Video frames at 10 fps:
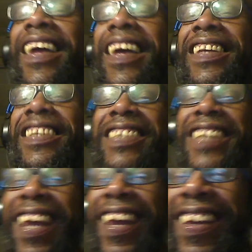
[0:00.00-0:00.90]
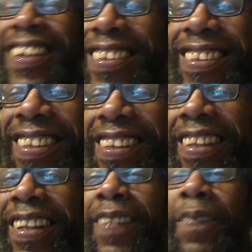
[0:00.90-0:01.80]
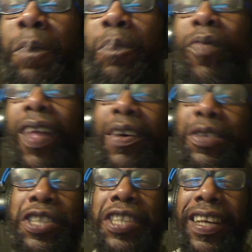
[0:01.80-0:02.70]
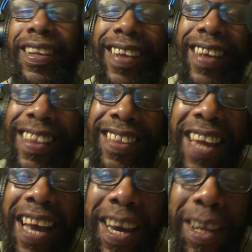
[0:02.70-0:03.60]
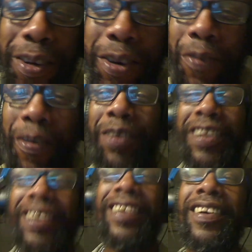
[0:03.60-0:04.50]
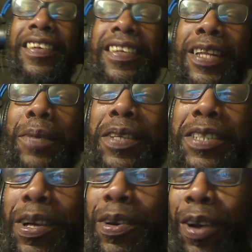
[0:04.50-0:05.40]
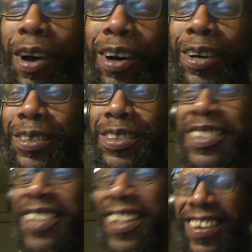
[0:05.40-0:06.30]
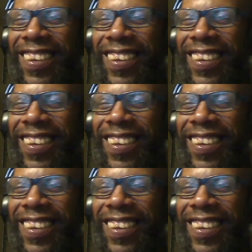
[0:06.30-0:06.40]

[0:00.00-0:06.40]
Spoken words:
He said, "Oh shit! I think I got a corona. Let me suck on the halls."